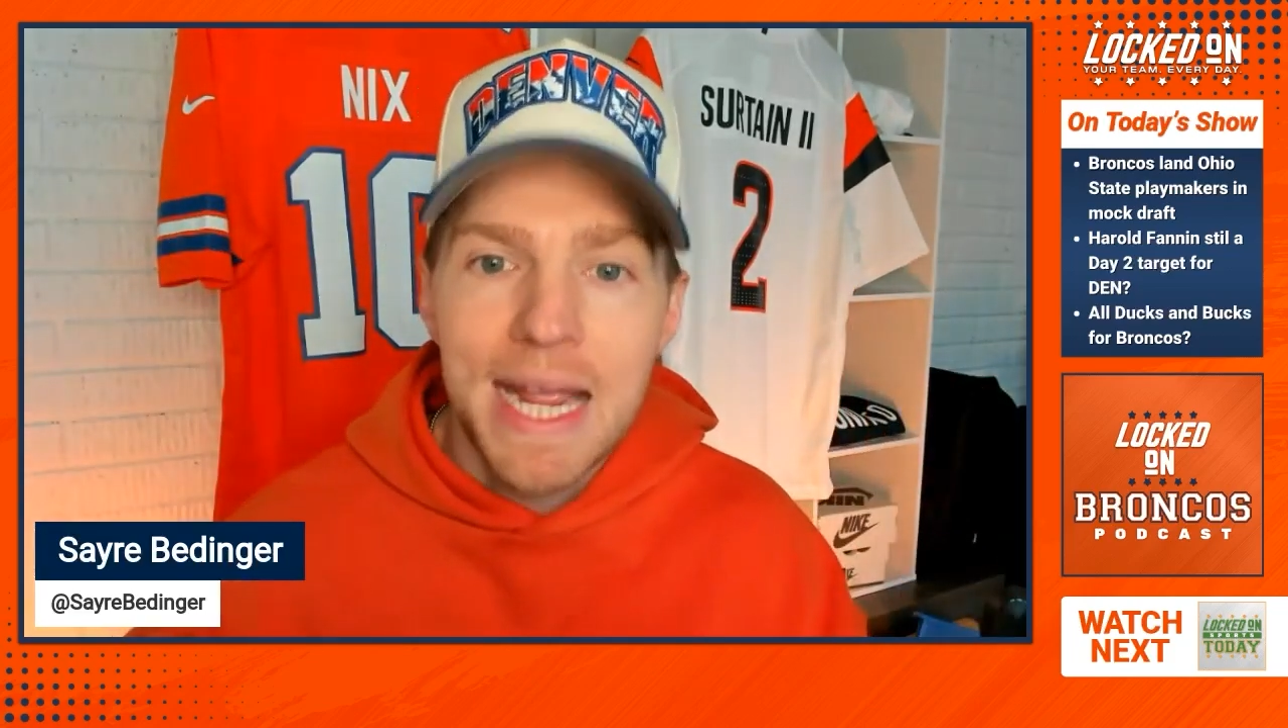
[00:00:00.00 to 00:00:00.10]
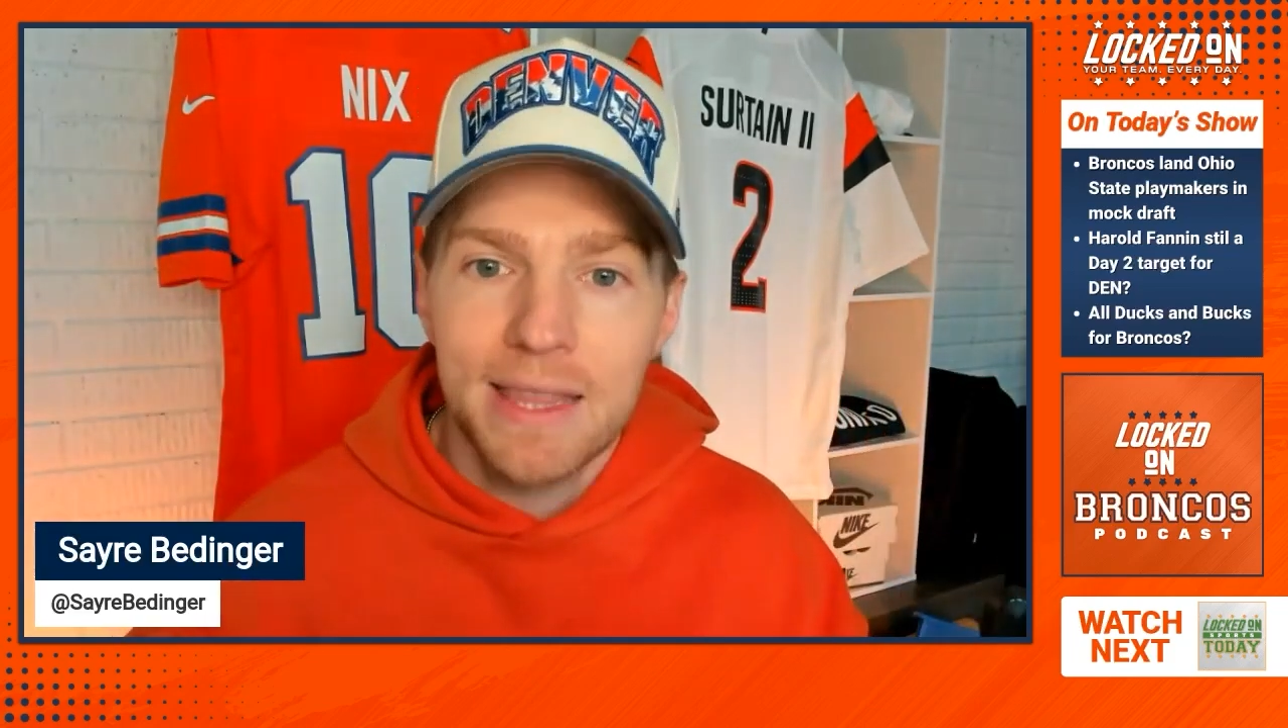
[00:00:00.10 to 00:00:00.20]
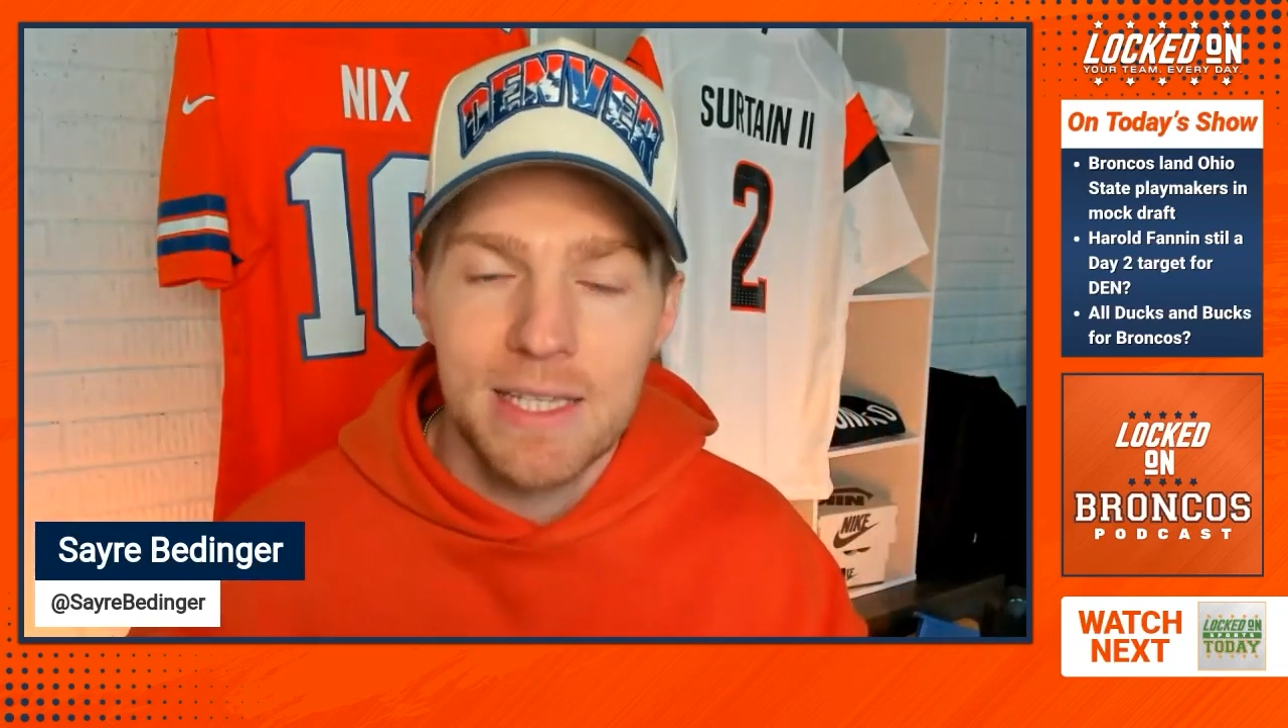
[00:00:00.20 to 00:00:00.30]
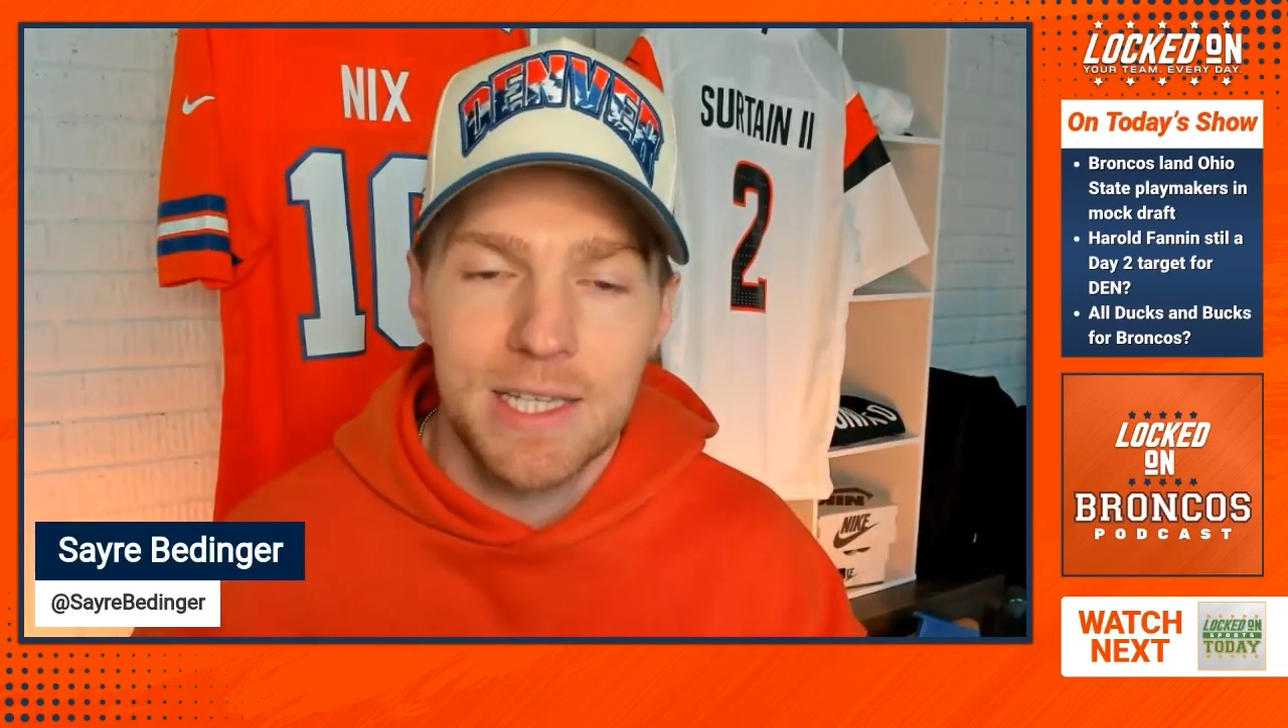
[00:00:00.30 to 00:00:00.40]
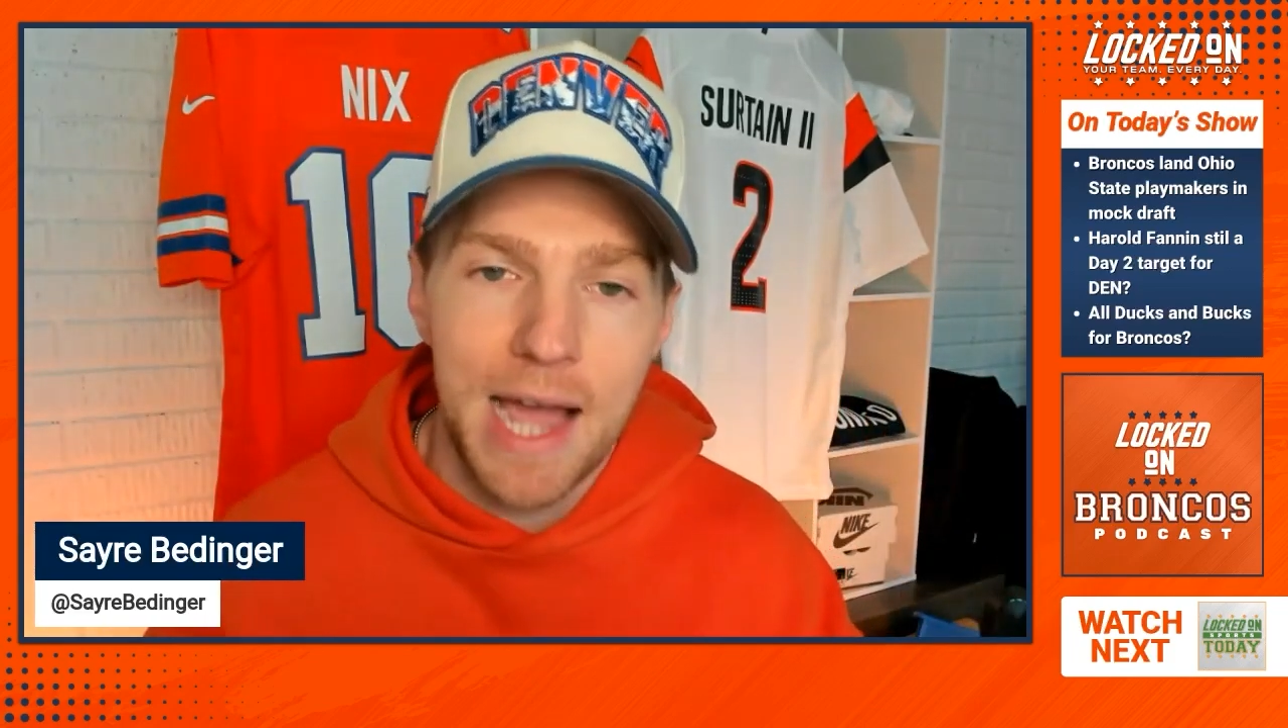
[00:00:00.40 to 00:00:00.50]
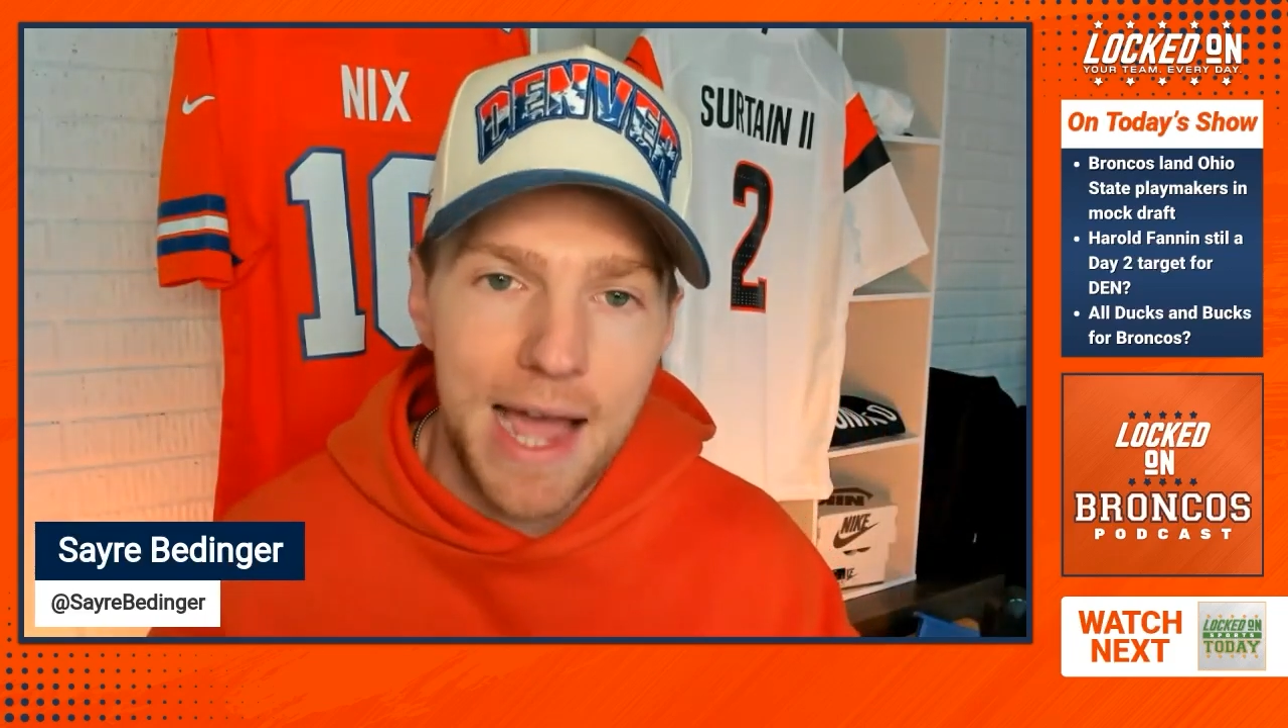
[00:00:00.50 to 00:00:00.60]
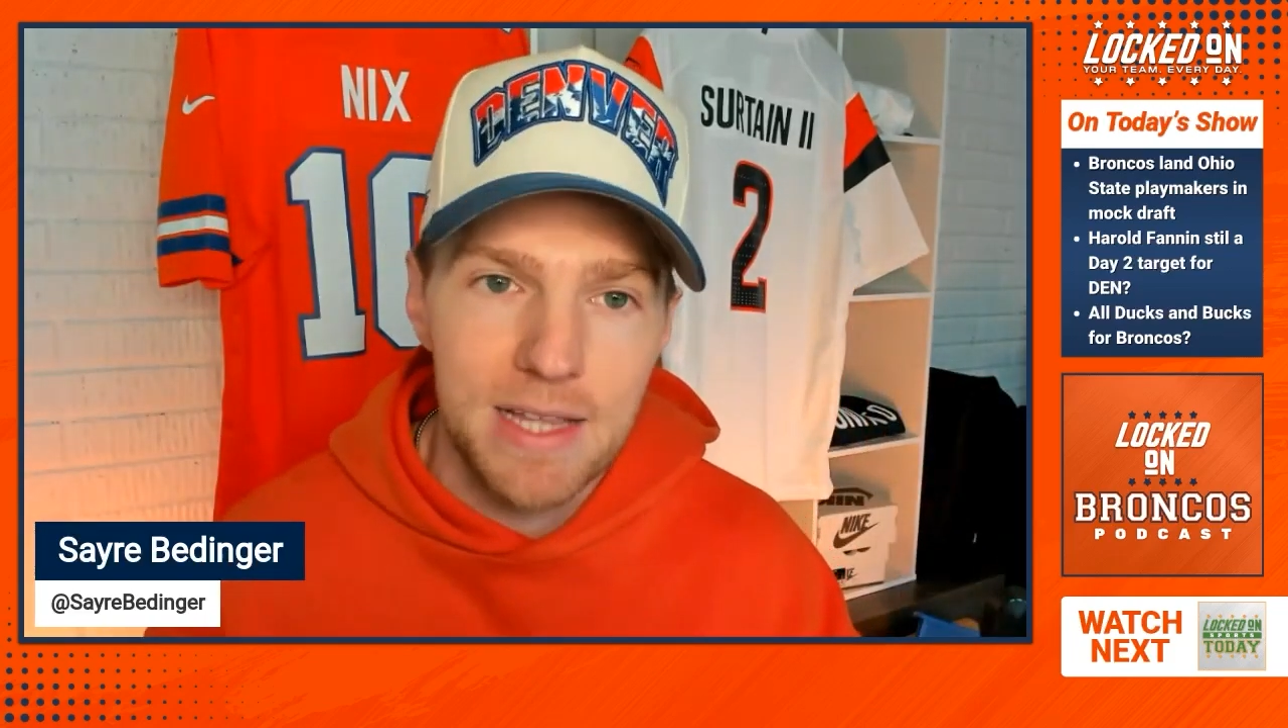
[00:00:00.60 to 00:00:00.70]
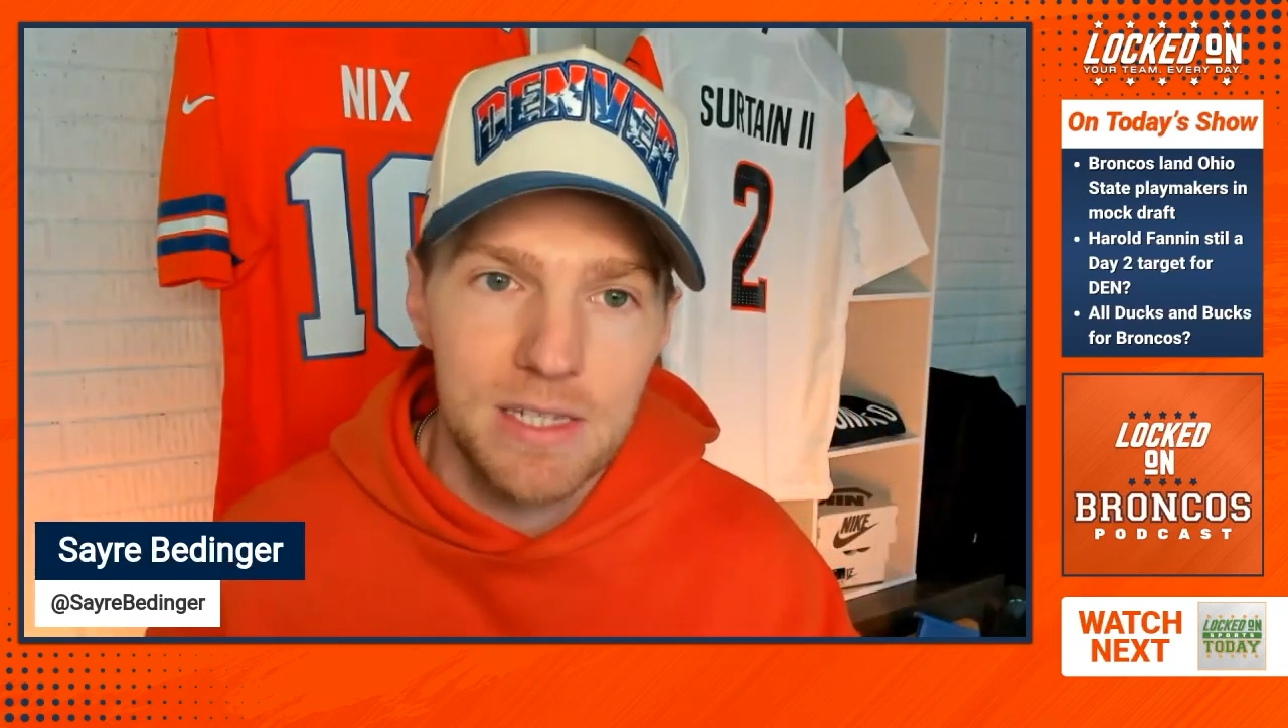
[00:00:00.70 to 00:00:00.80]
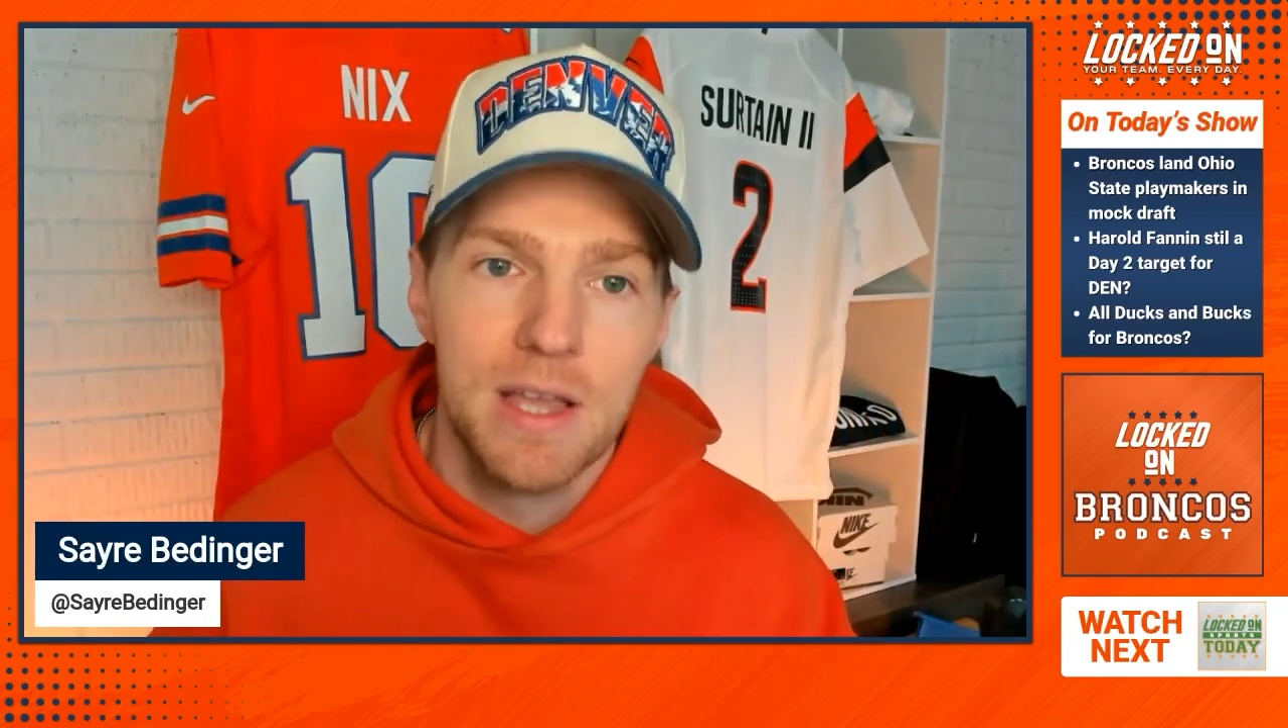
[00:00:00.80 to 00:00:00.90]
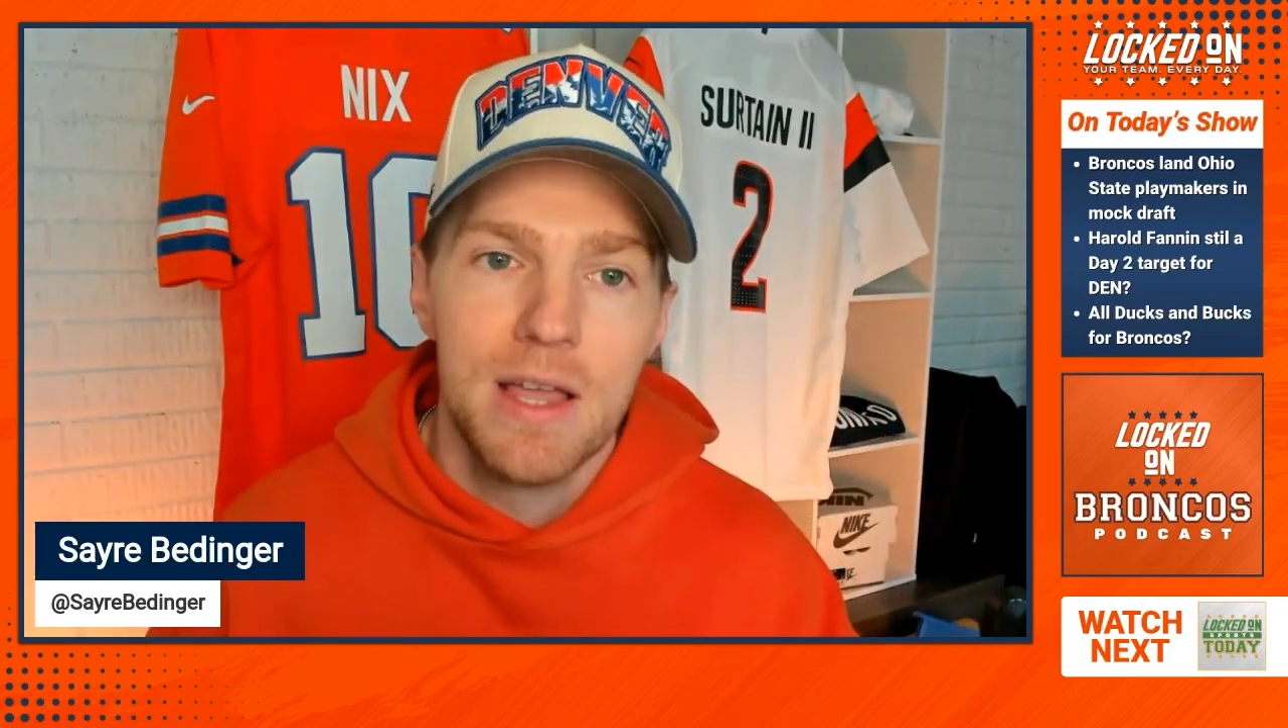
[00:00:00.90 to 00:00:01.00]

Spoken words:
these guys